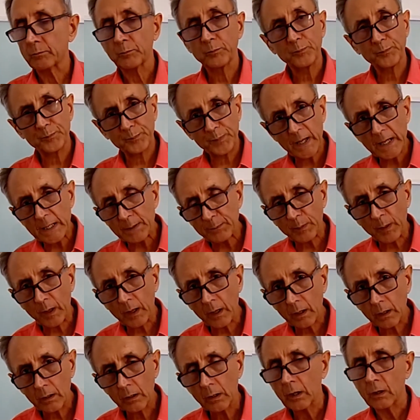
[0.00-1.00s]

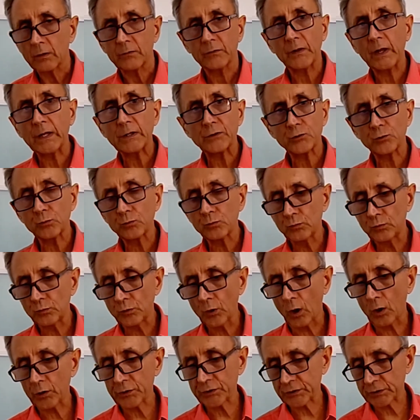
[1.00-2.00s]
paper, they do
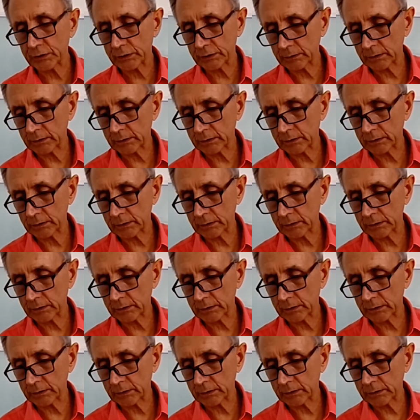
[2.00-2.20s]
not